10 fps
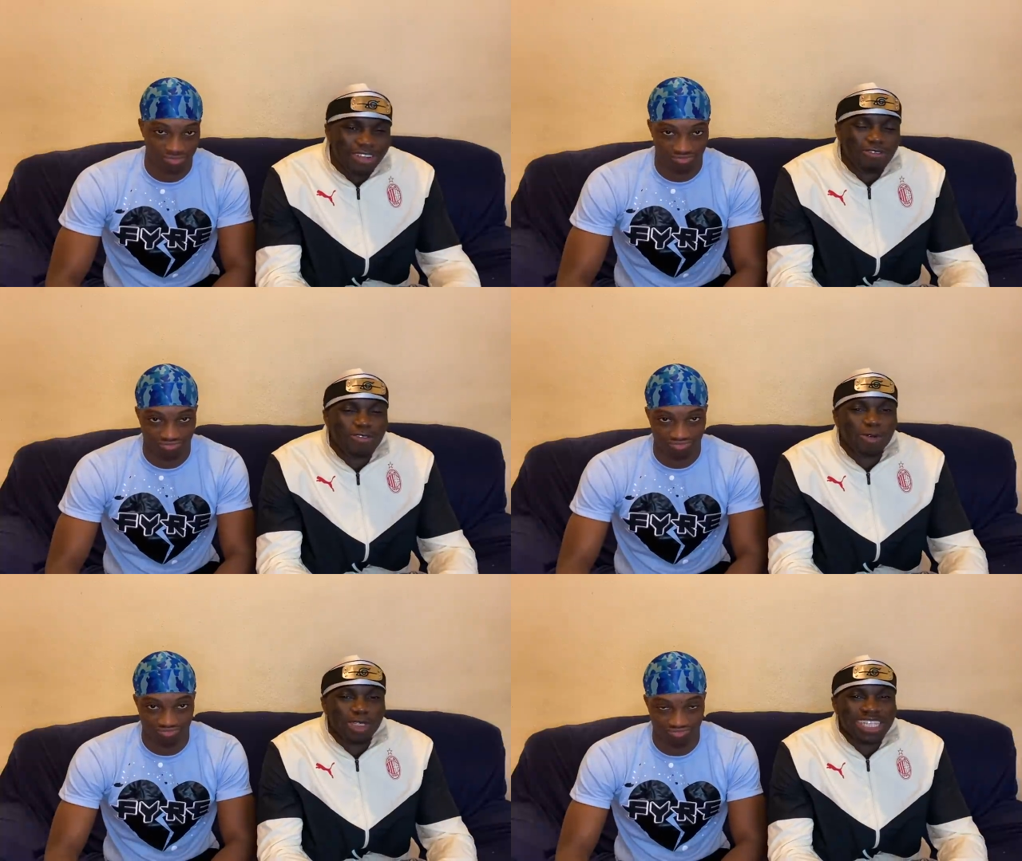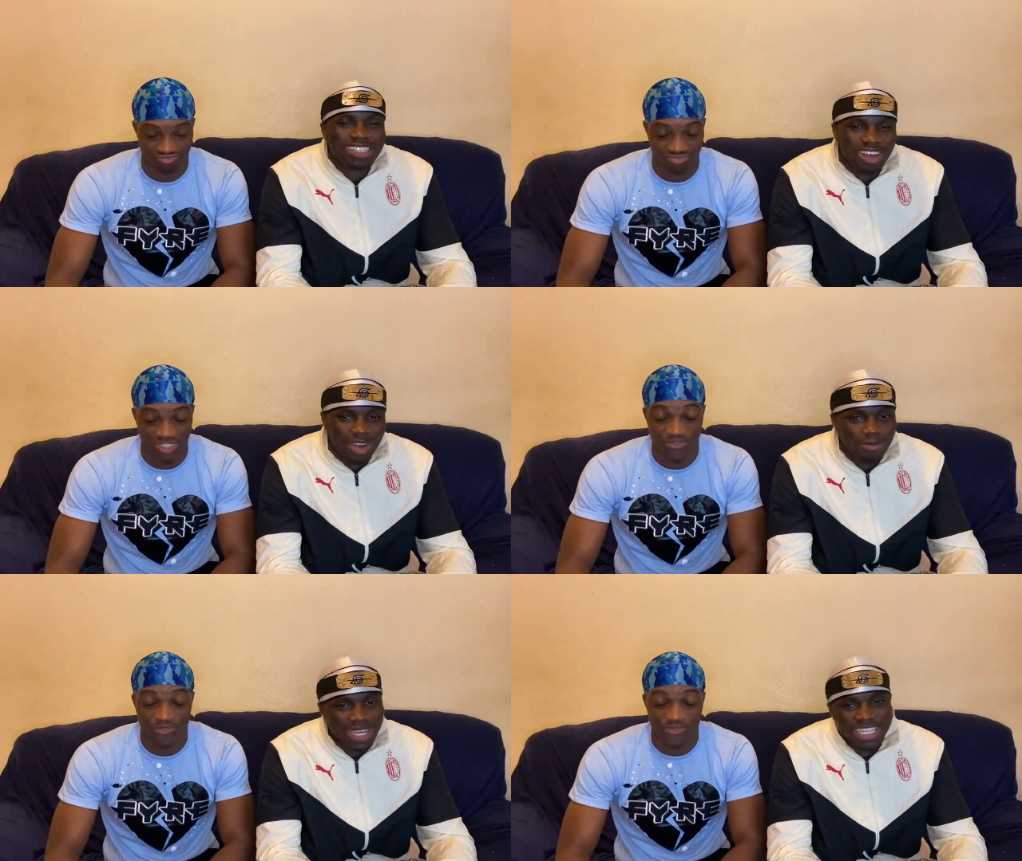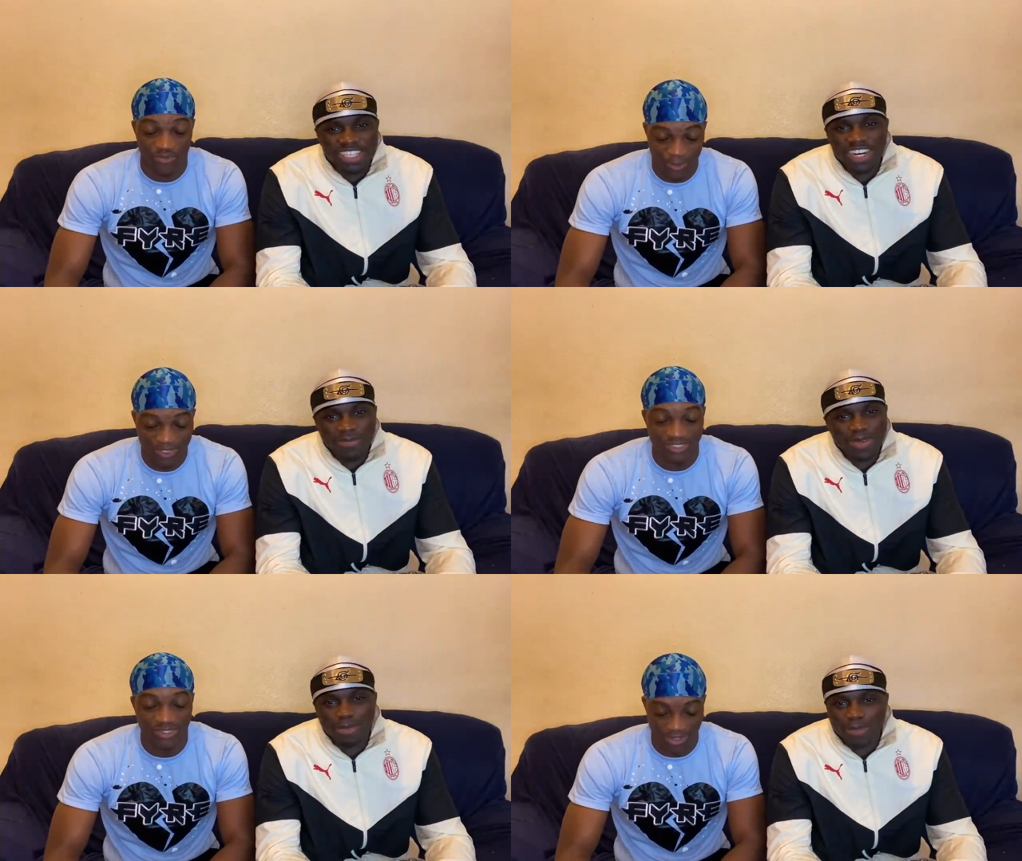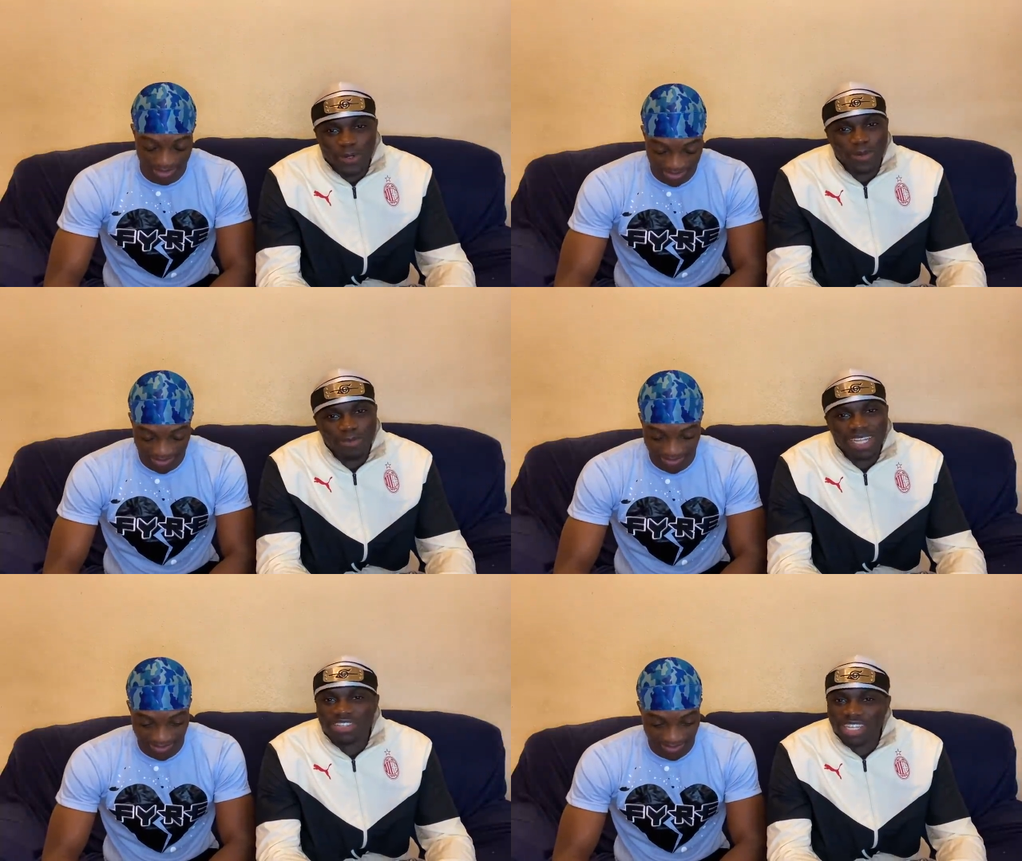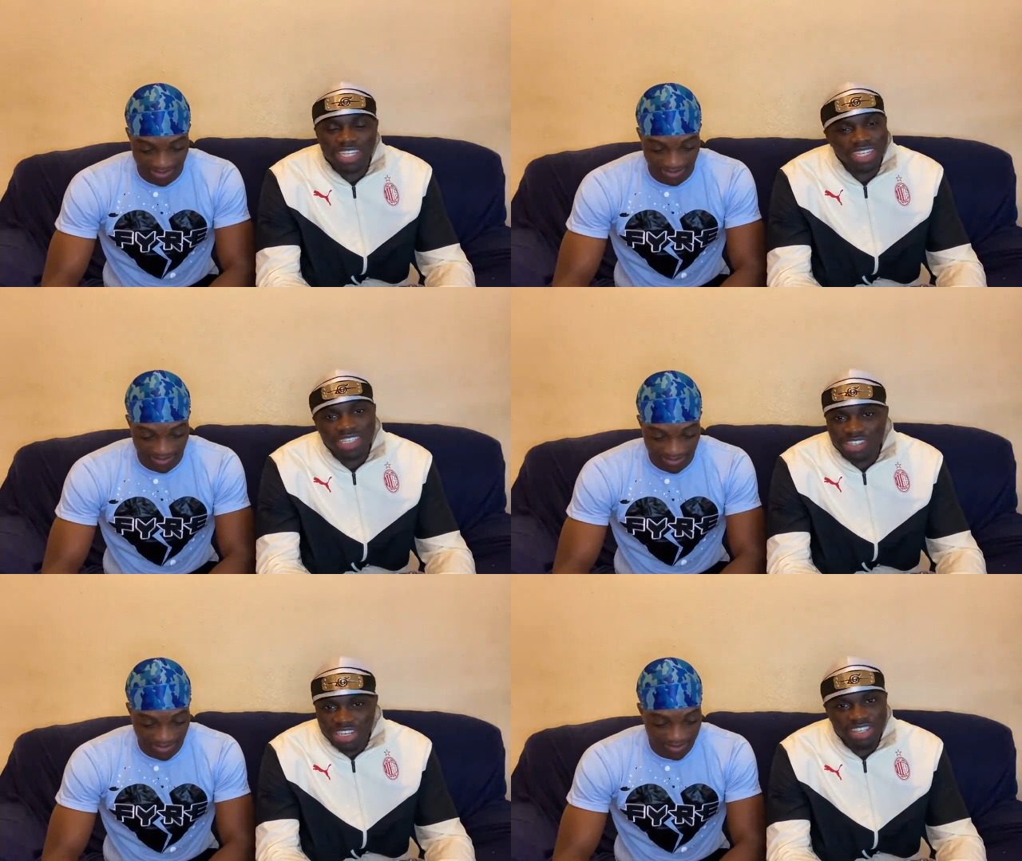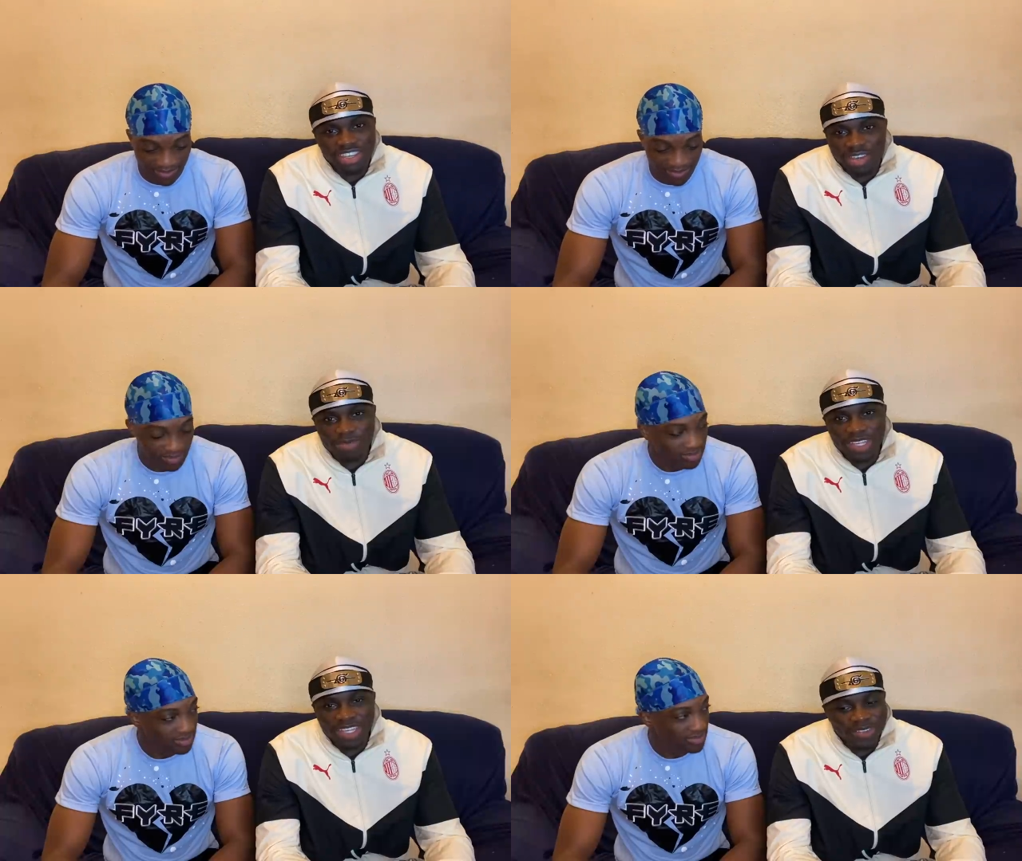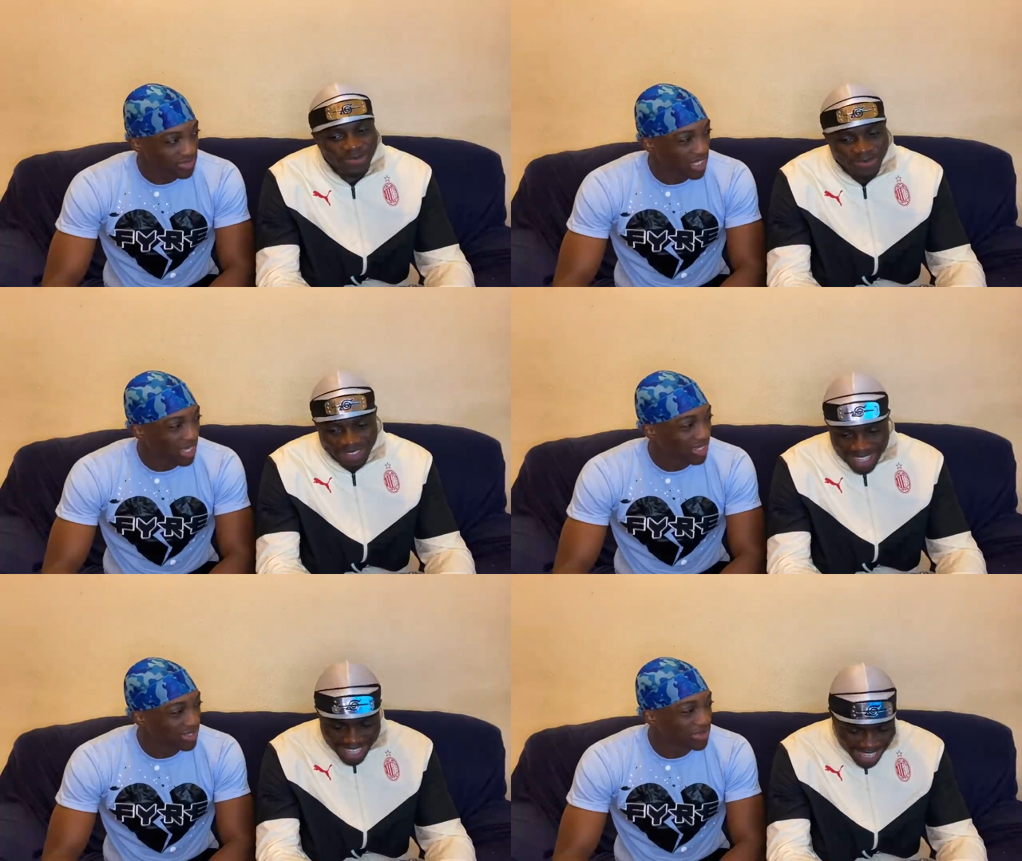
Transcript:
Speaker 1: a fraudster. Man's trapping, bro. Man's really in the streets, you get me? How can he